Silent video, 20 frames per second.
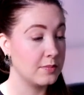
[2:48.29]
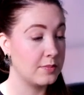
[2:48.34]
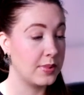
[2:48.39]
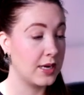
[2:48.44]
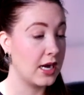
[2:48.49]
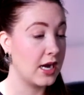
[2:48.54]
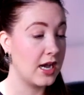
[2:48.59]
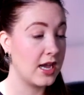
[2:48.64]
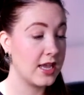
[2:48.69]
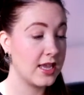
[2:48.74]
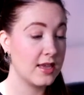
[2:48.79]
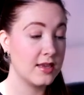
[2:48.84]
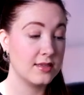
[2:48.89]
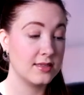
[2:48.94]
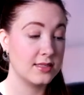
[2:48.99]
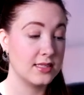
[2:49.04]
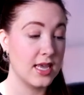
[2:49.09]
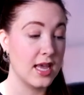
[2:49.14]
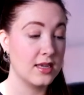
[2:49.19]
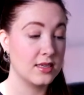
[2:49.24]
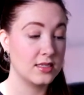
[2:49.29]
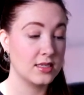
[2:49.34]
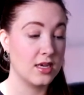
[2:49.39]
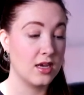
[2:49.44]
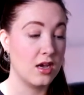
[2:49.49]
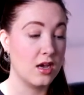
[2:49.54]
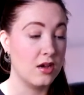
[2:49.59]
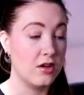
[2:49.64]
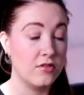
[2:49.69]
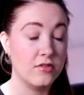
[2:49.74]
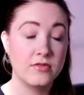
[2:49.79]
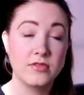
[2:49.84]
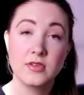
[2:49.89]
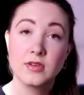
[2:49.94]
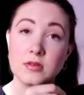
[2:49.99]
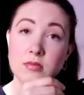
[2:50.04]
buy a set of